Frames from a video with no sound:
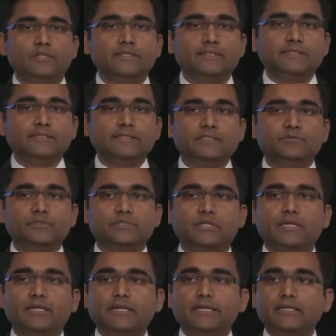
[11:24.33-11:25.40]
disease which
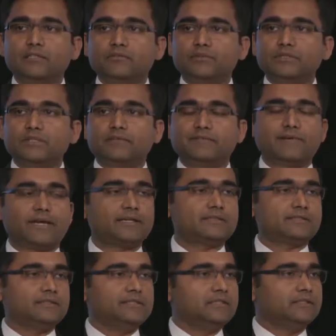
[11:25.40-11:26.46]
are linked with the
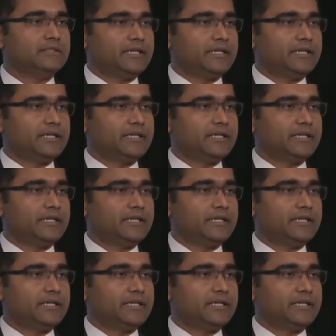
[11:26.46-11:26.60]
vaccine